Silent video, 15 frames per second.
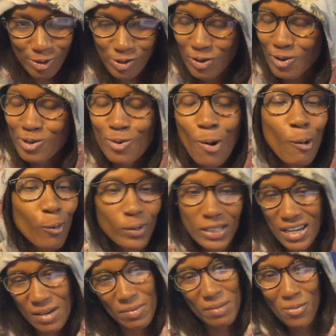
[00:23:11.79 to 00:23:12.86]
So there's only
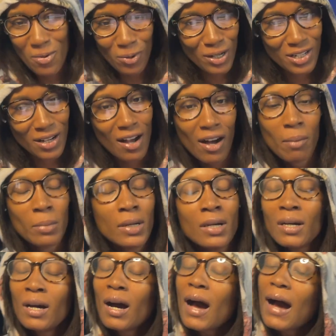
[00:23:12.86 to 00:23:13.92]
gonna be more to come.
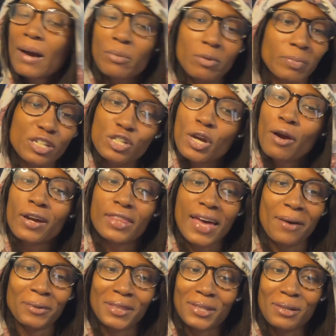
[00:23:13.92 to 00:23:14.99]
I will be sharing
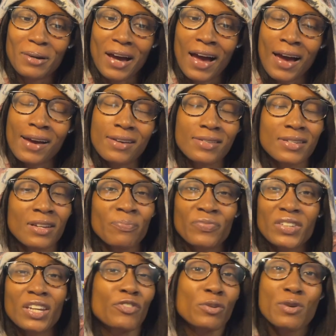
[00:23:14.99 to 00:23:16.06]
that with you guys.
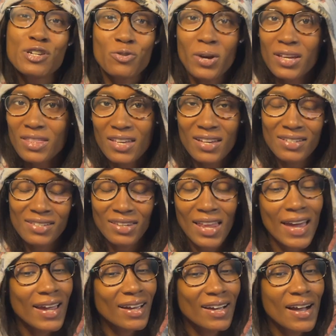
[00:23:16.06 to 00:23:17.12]
If you enjoyed this,
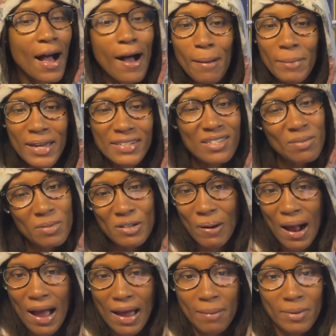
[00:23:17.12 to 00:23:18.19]
like, comment,
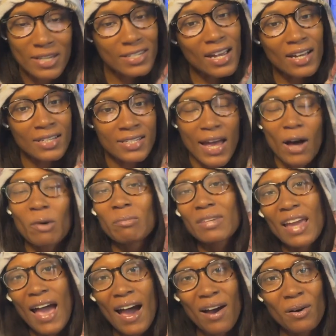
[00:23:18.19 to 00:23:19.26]
subscribe. It does help
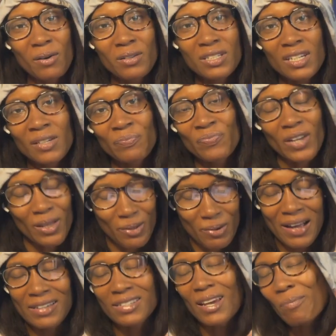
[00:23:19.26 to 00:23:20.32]
me out.
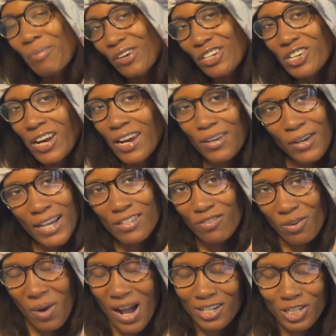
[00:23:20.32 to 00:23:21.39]
Otherwise, I appreciate you guys
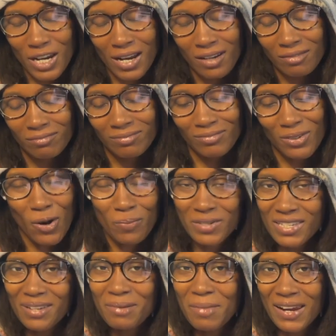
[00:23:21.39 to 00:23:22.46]
for watching. Hope to
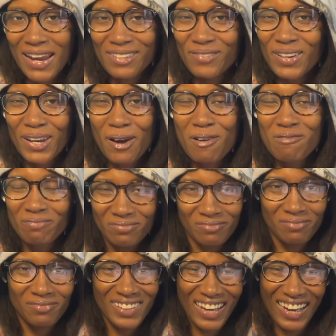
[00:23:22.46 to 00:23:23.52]
see you in my next video.
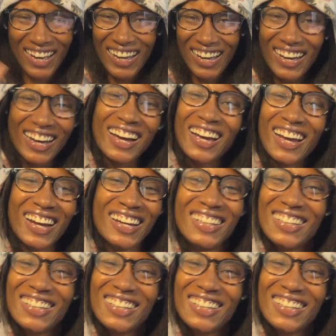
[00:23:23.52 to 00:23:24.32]
Bye.